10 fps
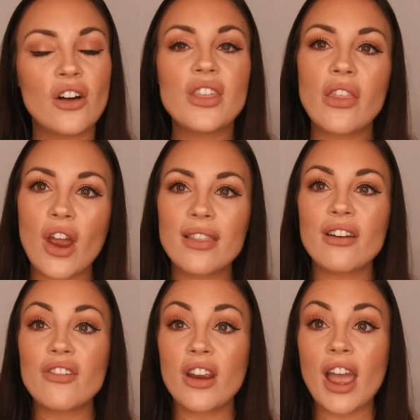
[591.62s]
On the other
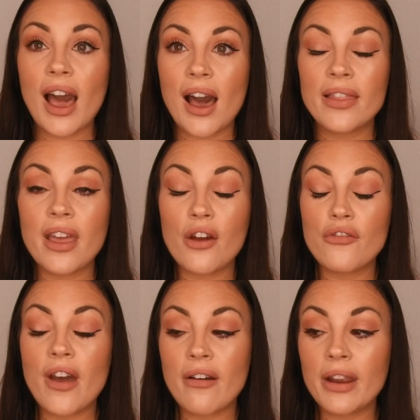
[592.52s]
hand, they're very hot. They
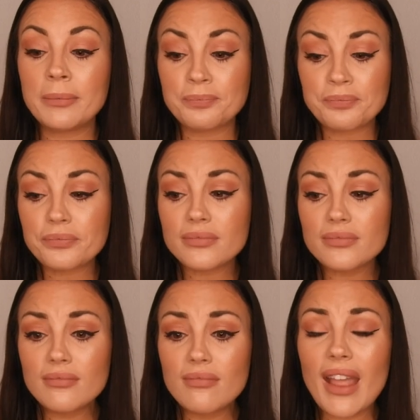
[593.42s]
are very
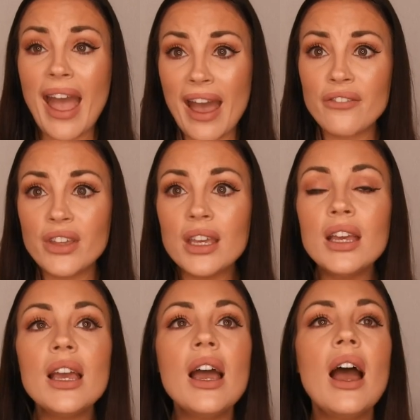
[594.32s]

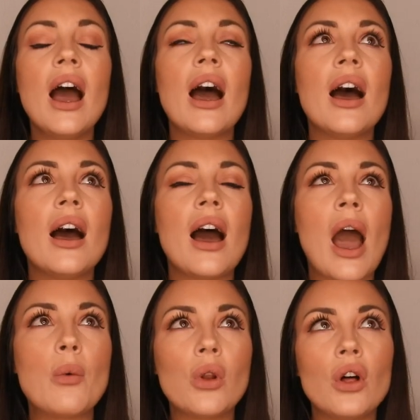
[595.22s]
heavy.
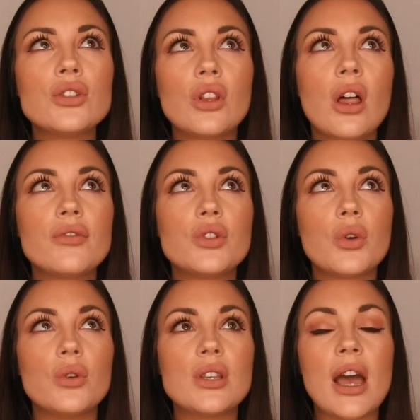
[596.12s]
I would also love
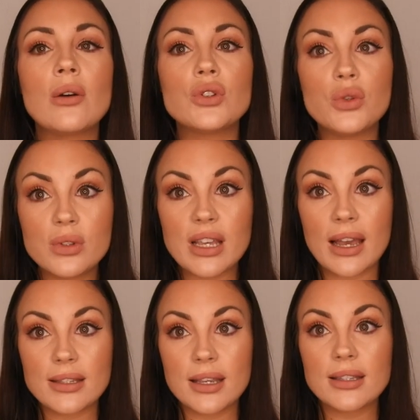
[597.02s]
to go down two
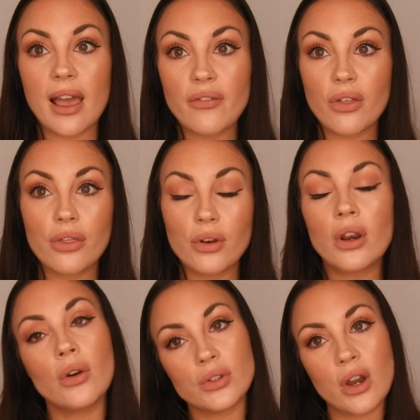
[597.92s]
sizes. I have a th
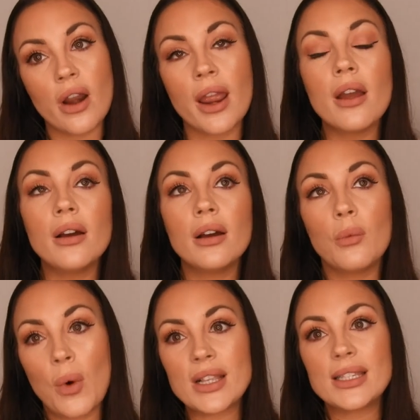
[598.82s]
no, sorry.
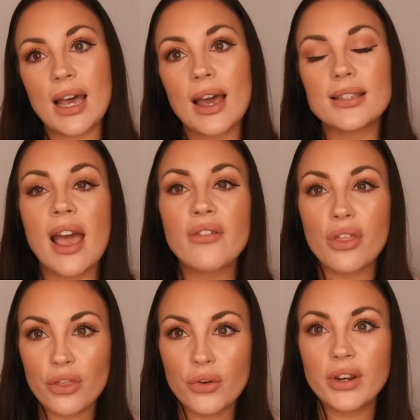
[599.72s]
one size. I have
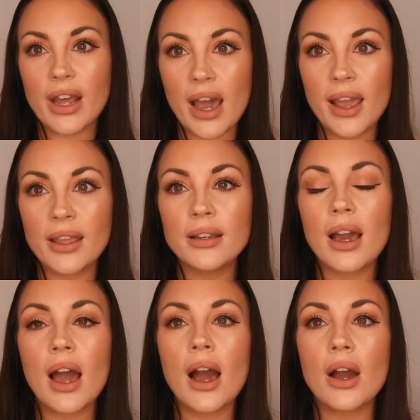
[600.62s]
a 39
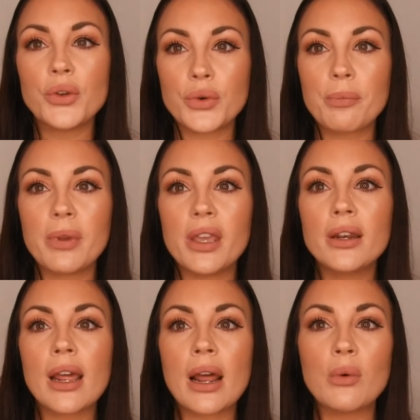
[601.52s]

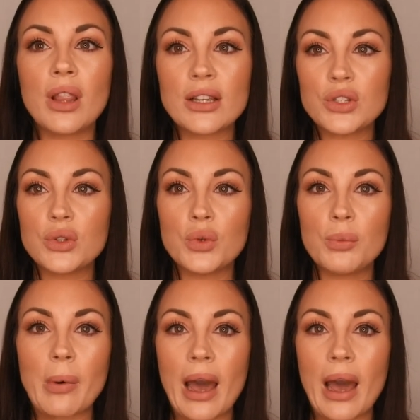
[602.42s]
European, and I would like to